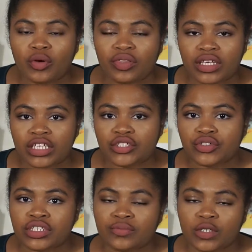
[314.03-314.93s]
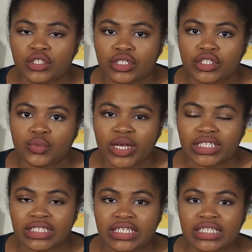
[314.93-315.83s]
with the histories of each of these
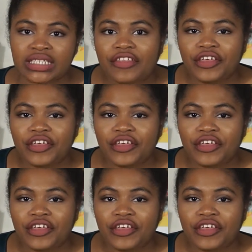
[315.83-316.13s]
races.